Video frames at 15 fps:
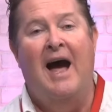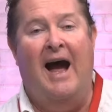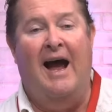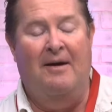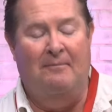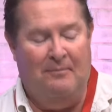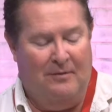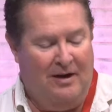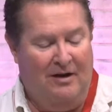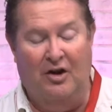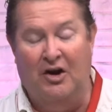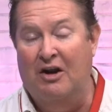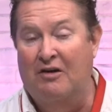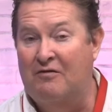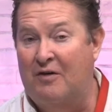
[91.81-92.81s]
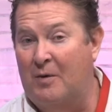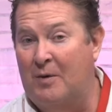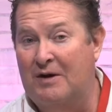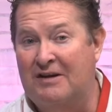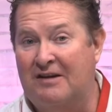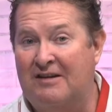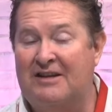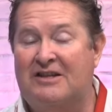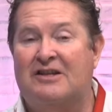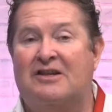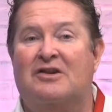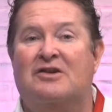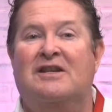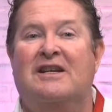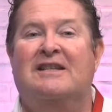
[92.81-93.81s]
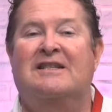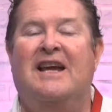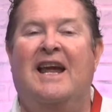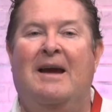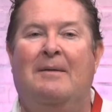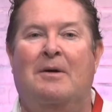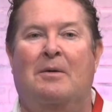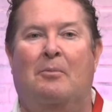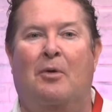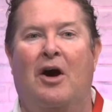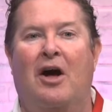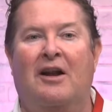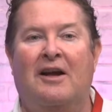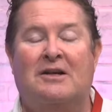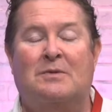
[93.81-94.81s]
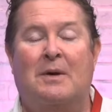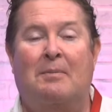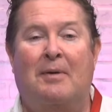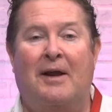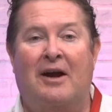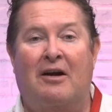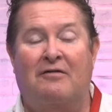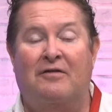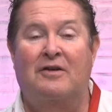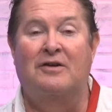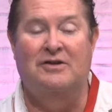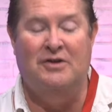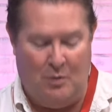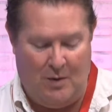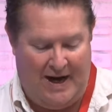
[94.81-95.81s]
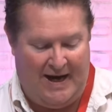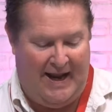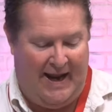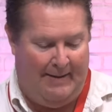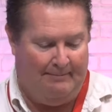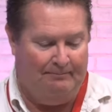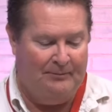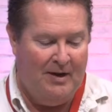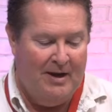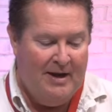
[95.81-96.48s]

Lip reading: I'm looking forward to this Thursday's game at Brawley as we play our first away game.